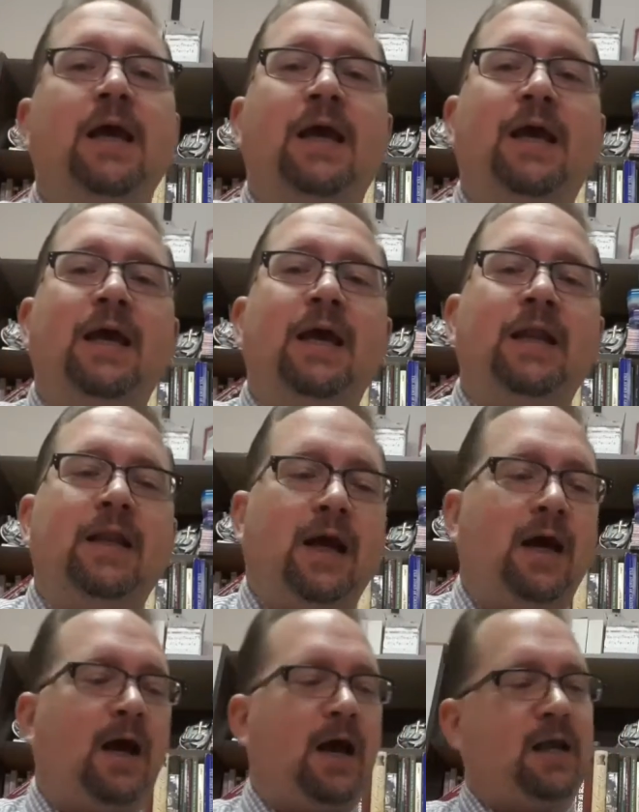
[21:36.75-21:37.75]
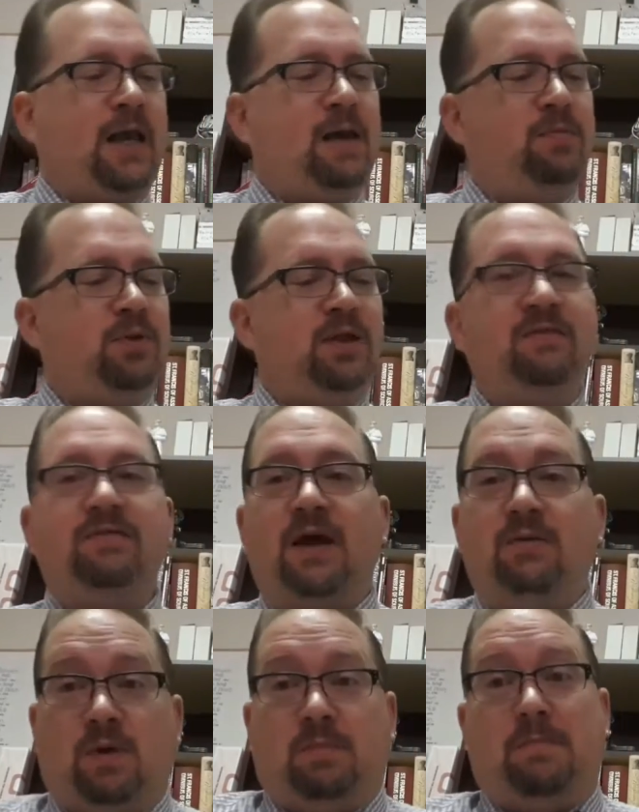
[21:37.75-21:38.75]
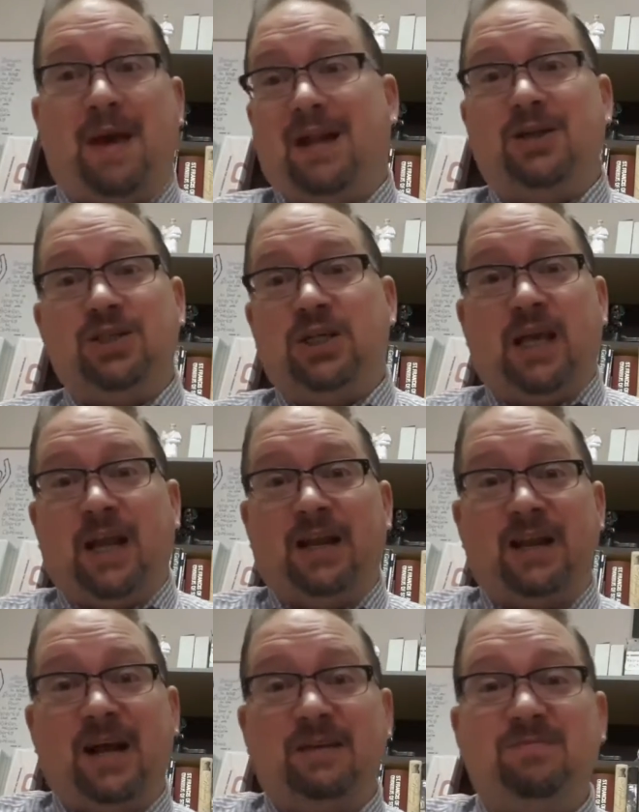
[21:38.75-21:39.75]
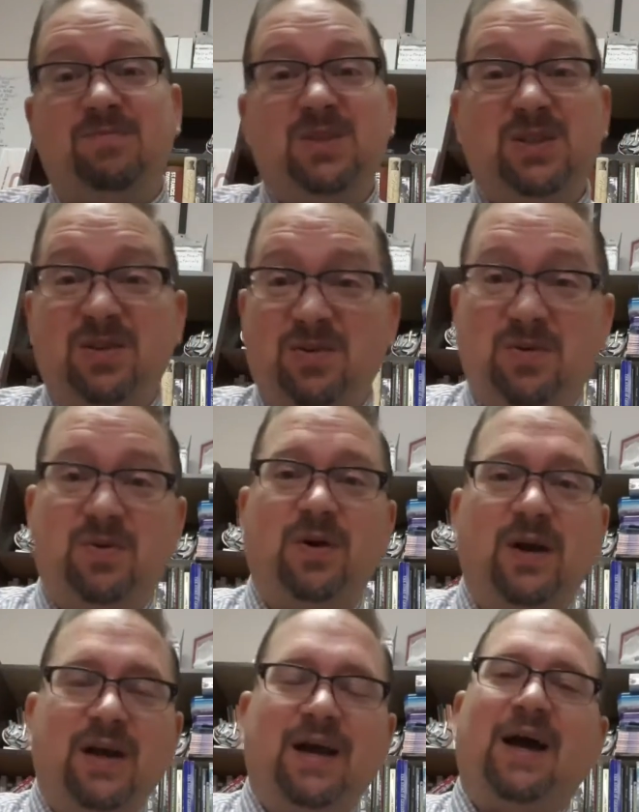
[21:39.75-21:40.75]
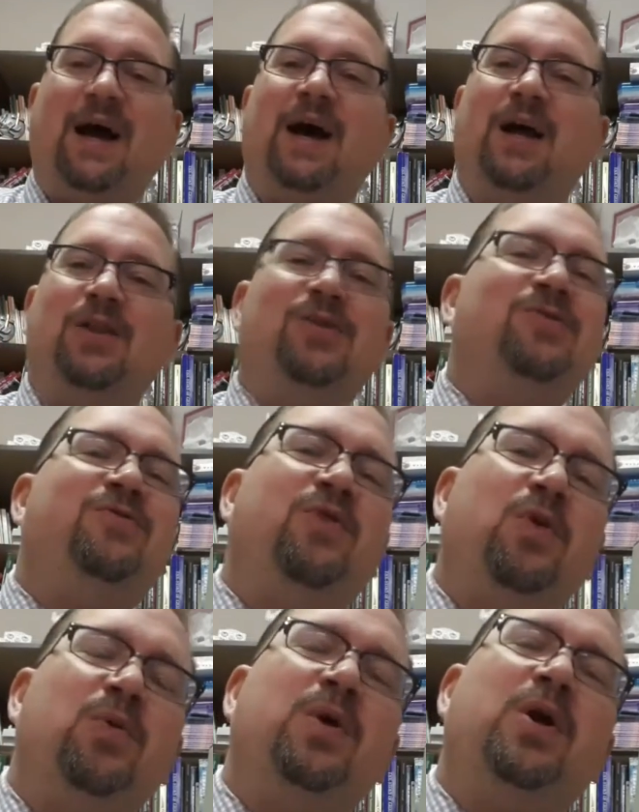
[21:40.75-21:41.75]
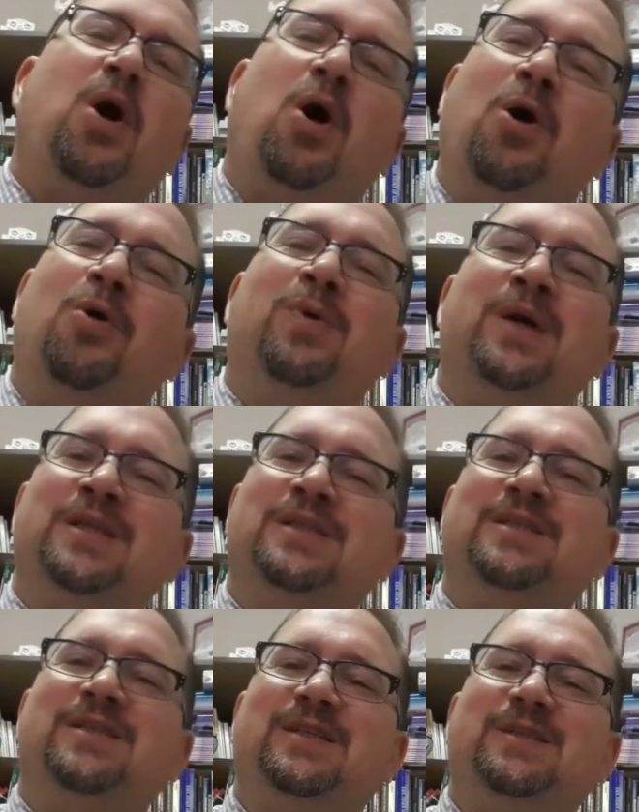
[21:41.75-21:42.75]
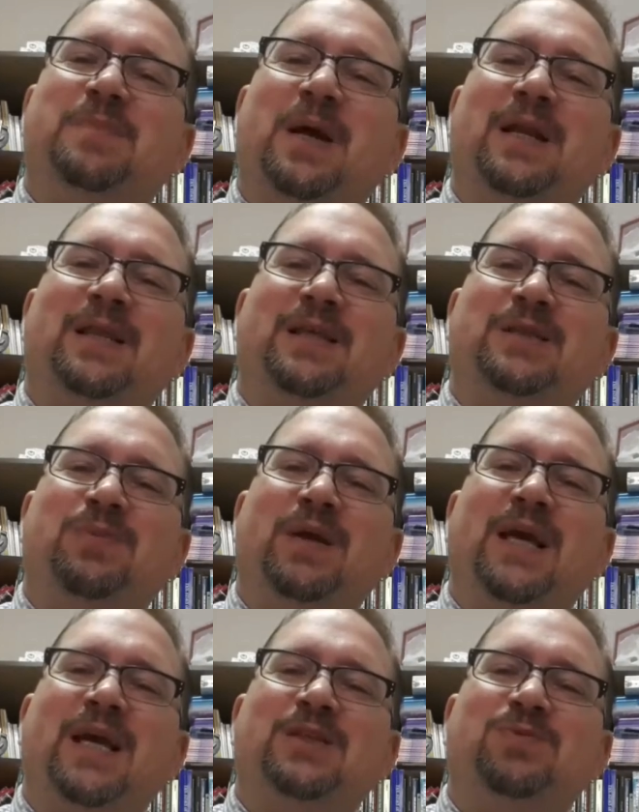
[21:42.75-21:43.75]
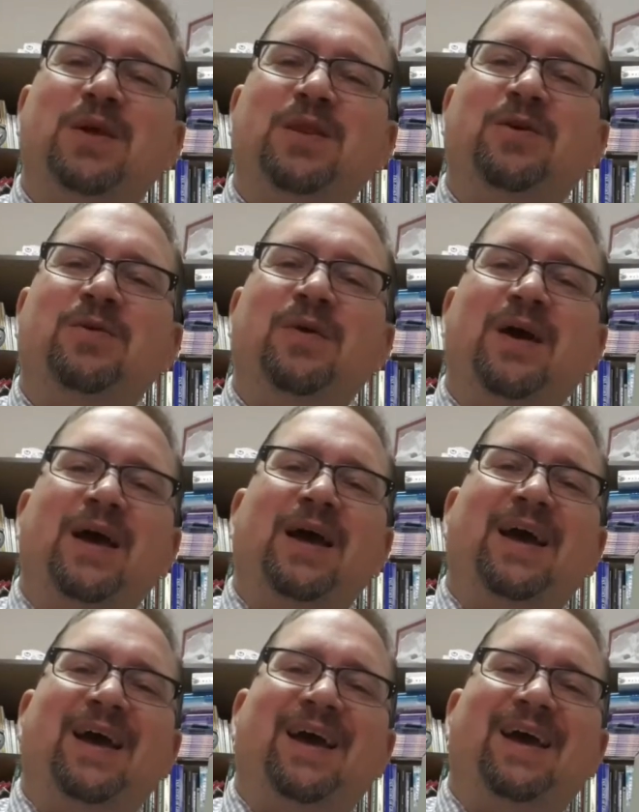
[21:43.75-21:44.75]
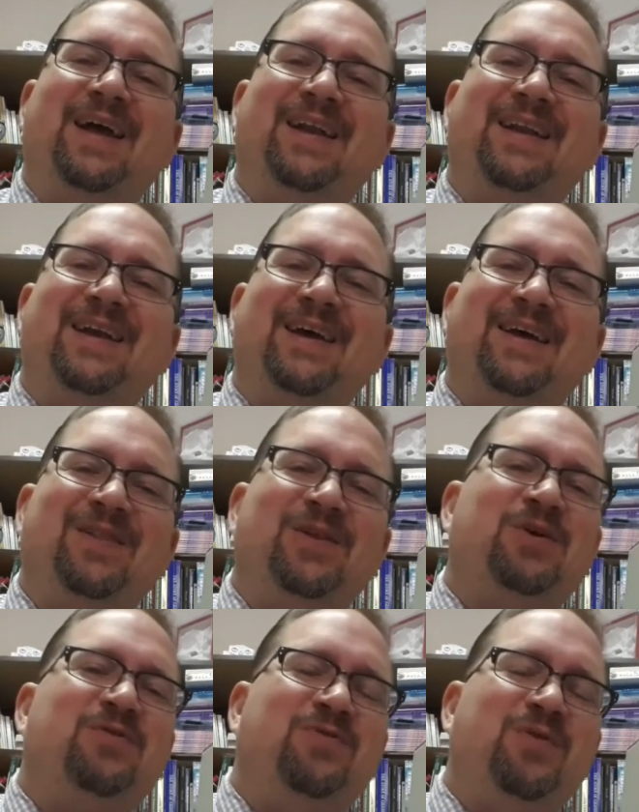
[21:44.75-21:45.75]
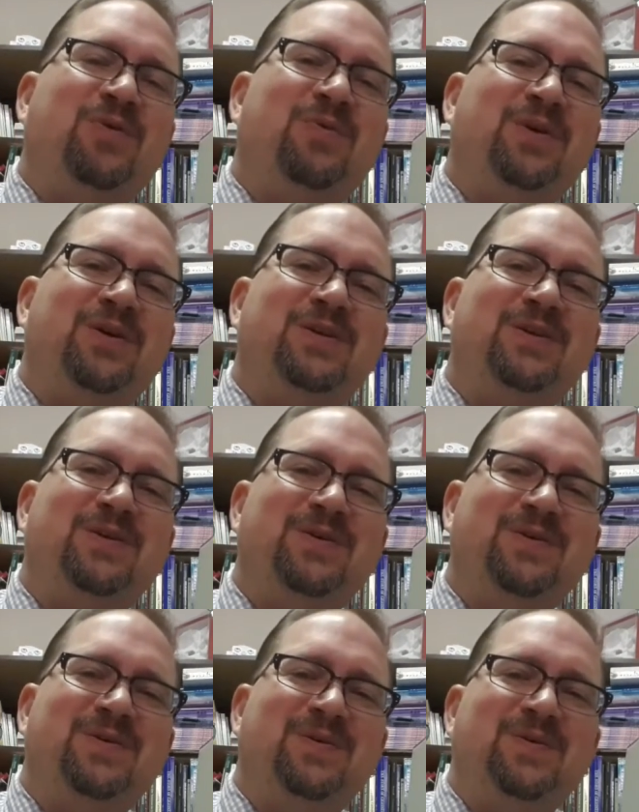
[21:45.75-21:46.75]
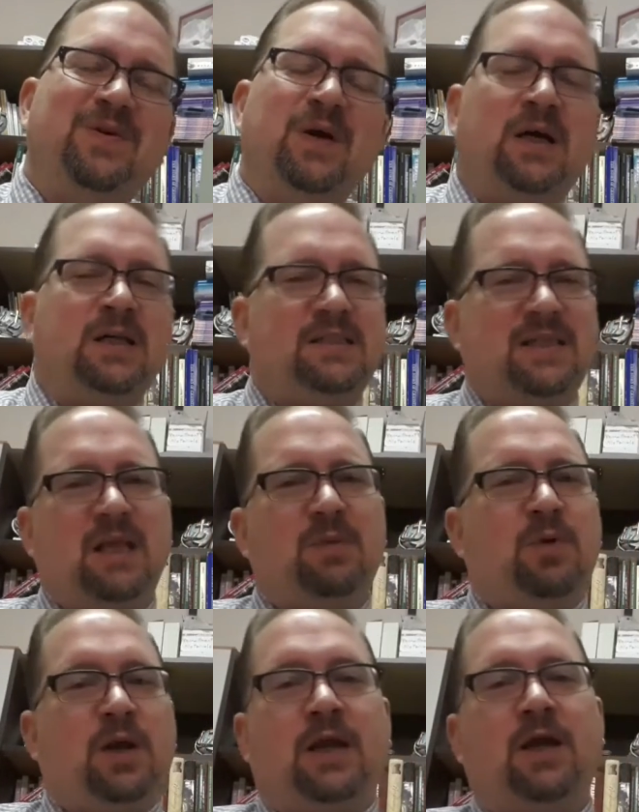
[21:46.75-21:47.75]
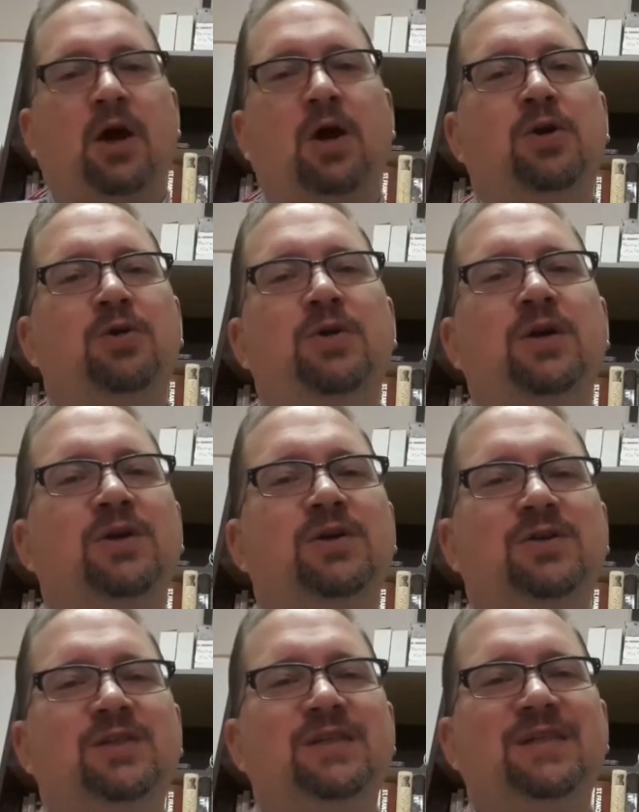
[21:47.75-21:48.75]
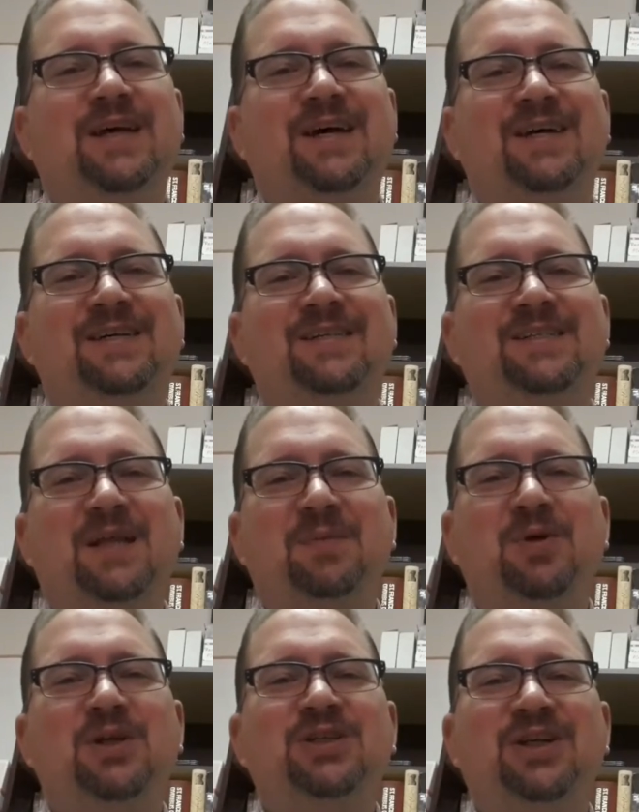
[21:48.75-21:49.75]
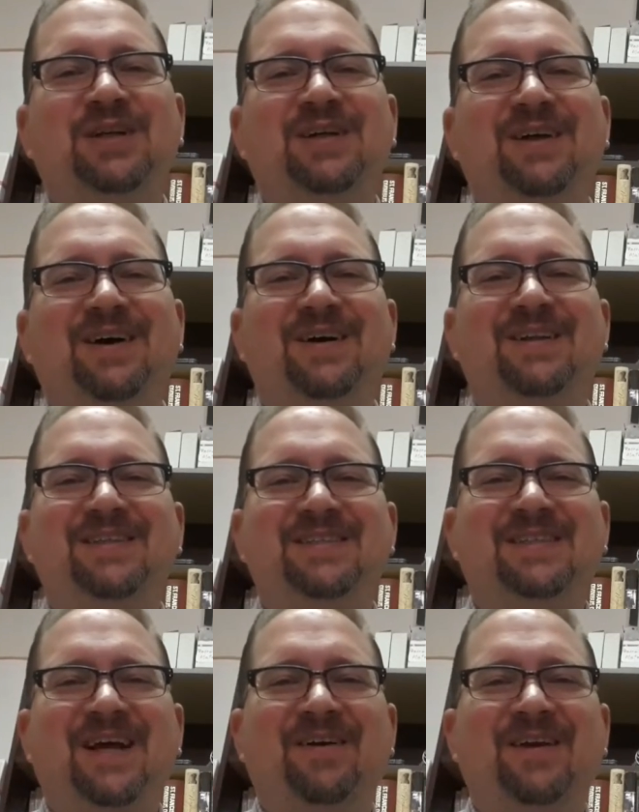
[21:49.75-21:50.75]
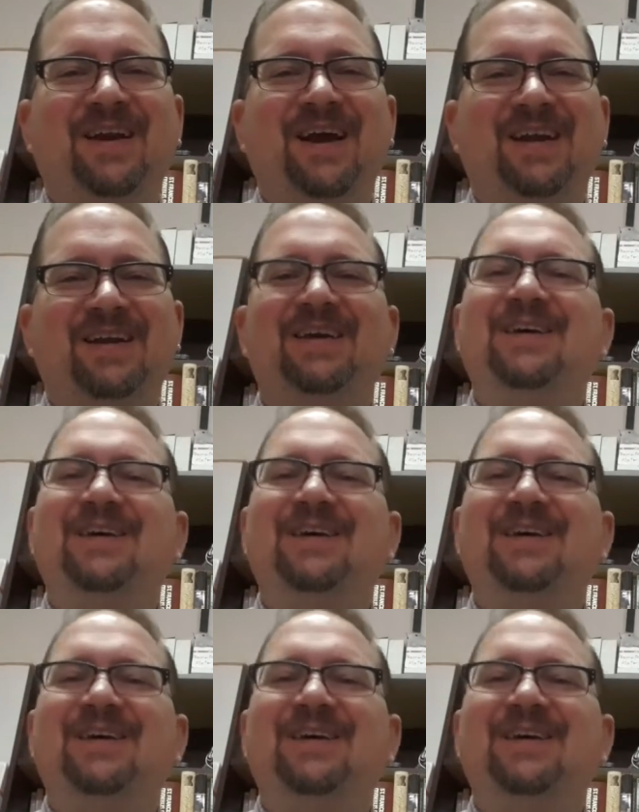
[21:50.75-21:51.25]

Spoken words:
And I can't believe that we managed to get it done. So look forward always to spending these weekends with you, and look forward to celebrating our New Year's celebration on Saturday night.